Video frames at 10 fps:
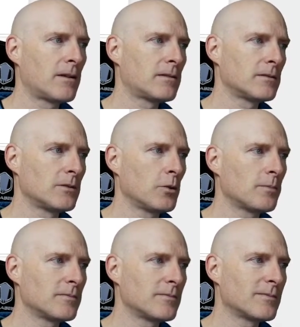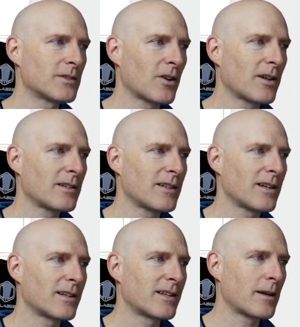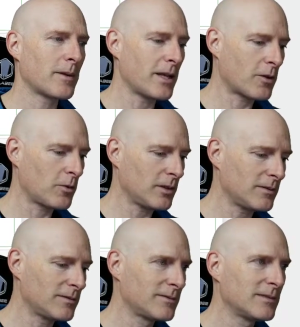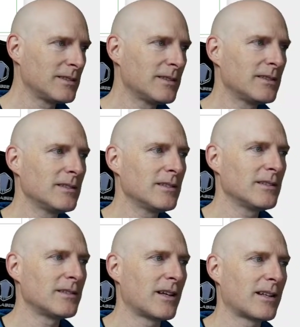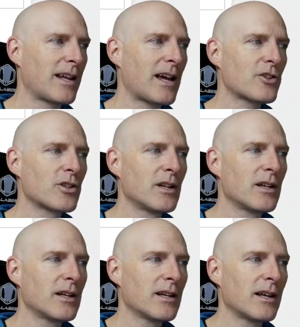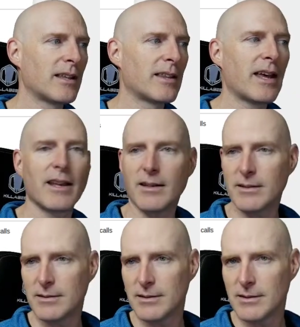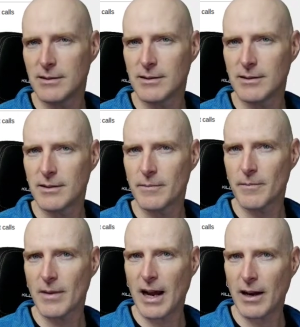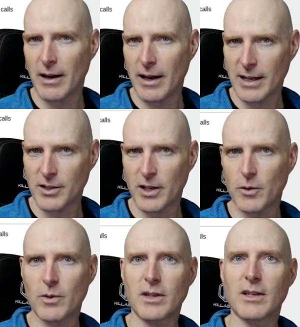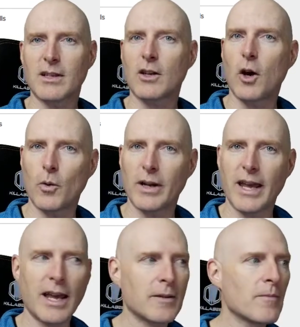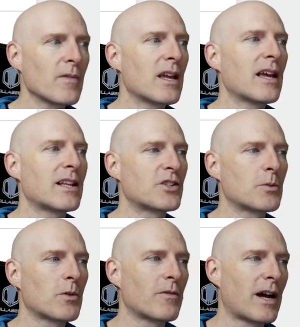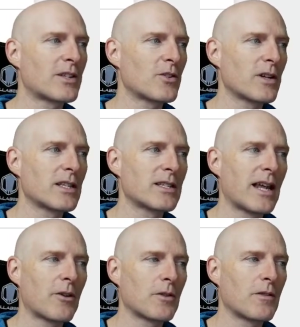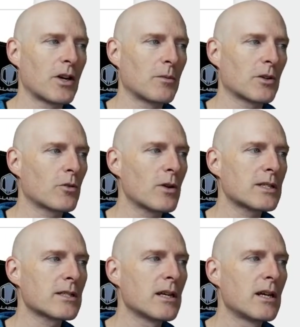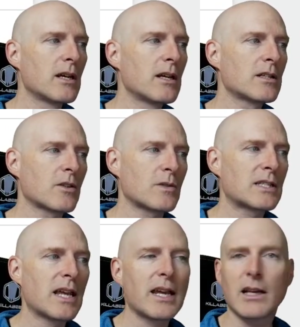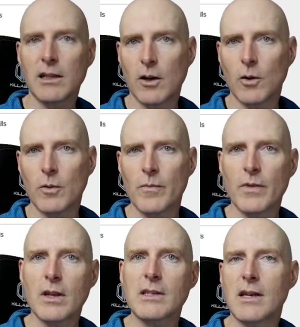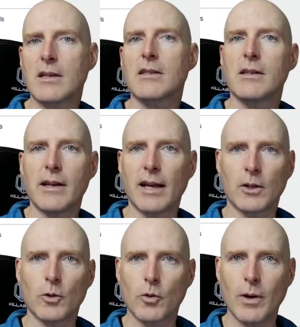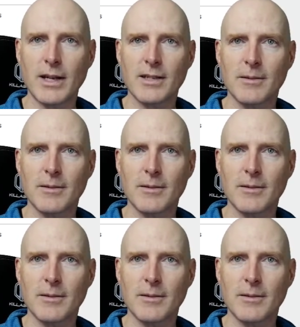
Oop, sorry, needed to type equal, not dash, and then I execute the code again, and supervisor is now the variable Chris. So say hello says hello Chris.